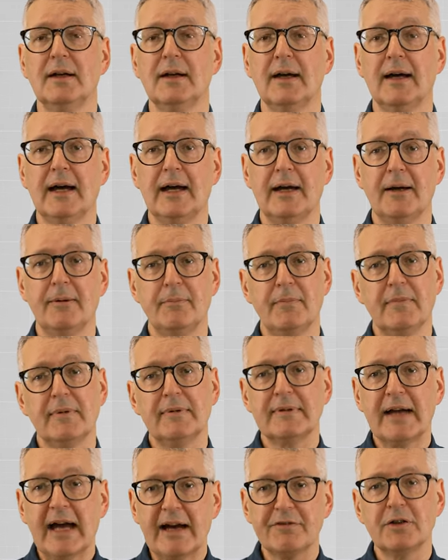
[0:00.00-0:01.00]
um,
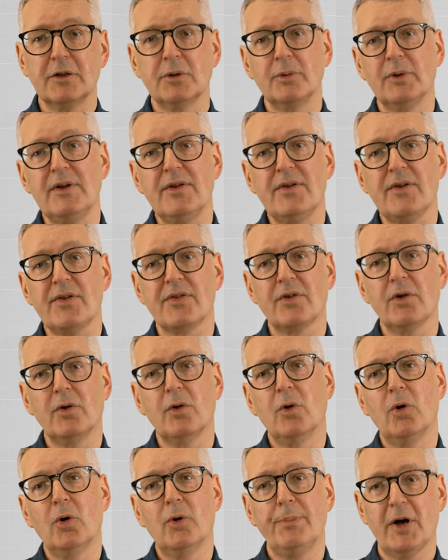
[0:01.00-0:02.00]
affluence
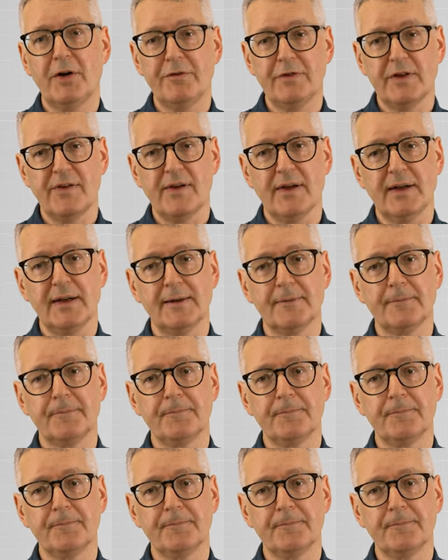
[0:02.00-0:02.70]
or poverty.